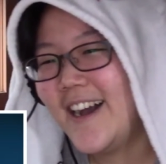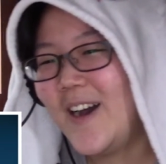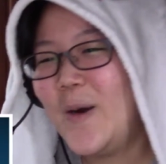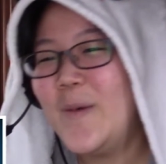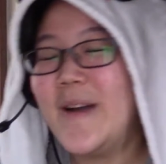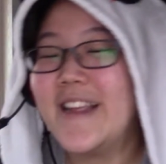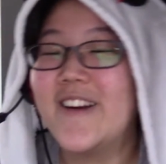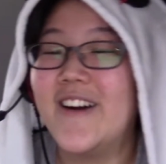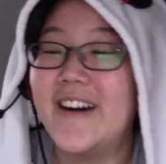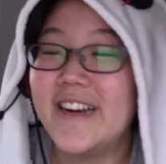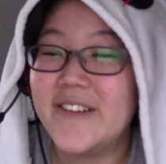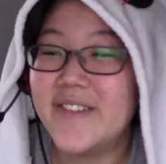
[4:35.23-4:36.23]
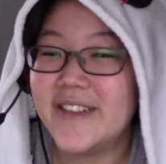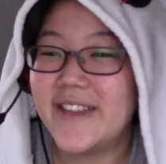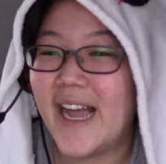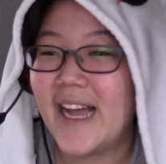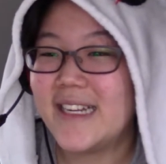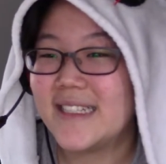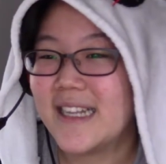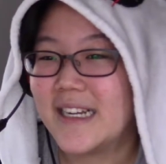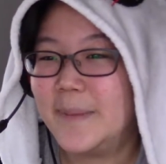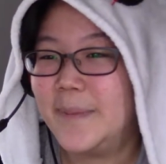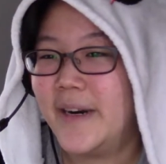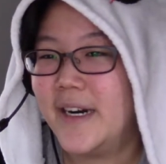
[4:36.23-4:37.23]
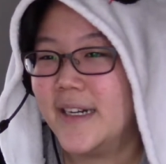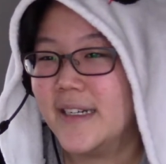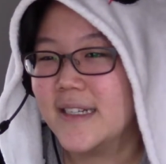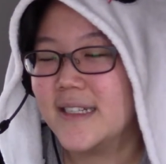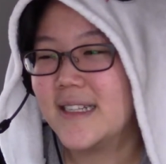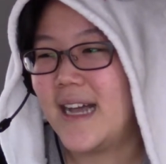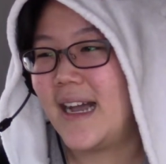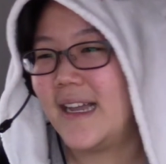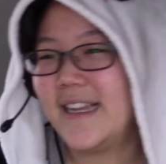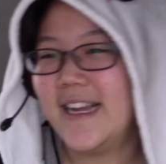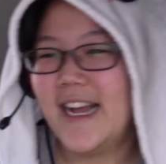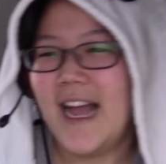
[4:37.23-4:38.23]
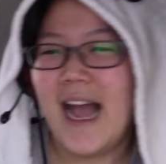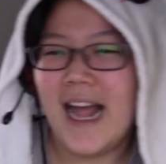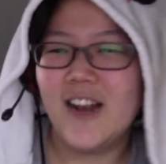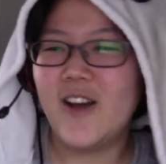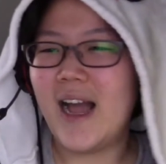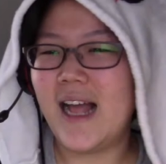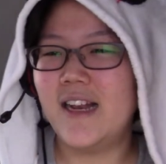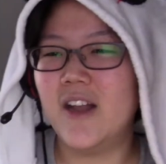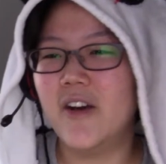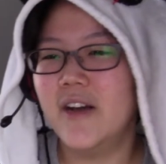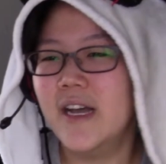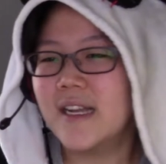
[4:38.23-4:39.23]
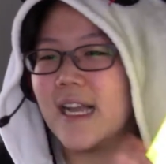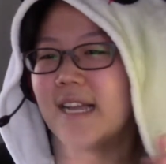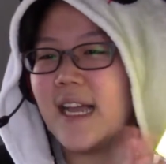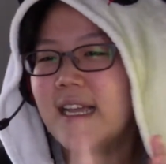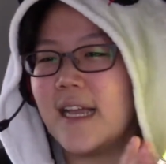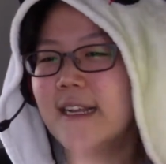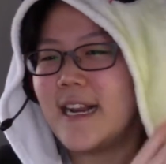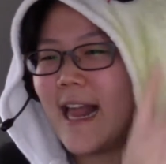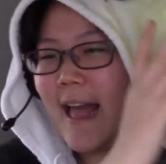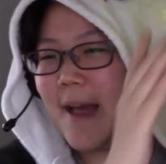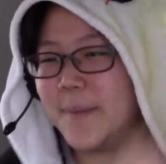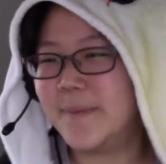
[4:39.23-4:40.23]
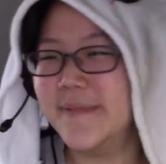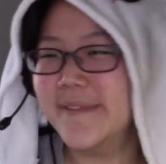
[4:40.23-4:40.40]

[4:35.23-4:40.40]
Oh my god, even that is like a pun, cause I- Hello, hello, kakaka club!